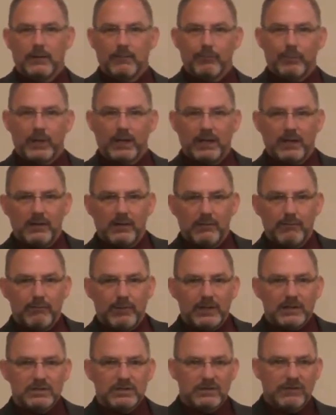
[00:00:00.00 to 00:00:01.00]
But in the
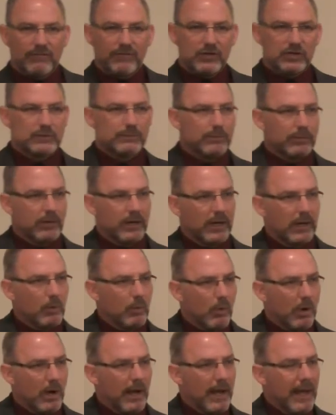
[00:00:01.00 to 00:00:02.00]
midst of this break,
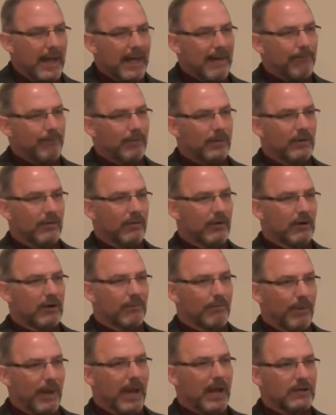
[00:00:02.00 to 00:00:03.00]
what happened to their
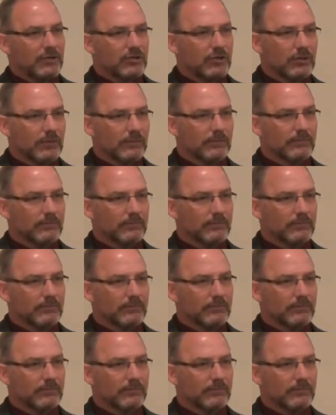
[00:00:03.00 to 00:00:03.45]
compassion?